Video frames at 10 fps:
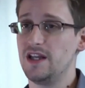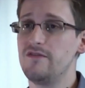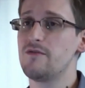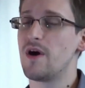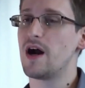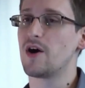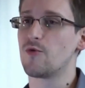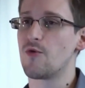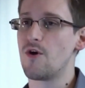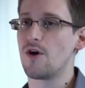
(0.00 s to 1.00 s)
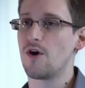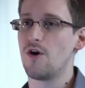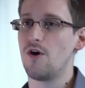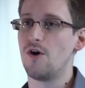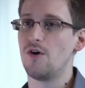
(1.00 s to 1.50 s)
even by a wrong
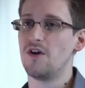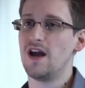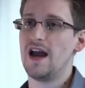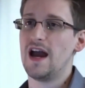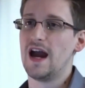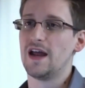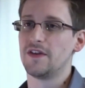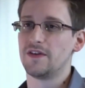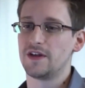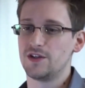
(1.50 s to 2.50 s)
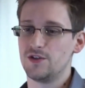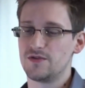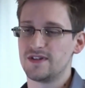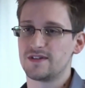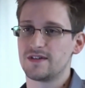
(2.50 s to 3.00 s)
call. And then they can
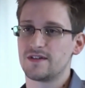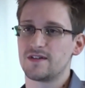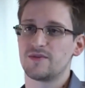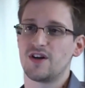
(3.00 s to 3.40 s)
use the system to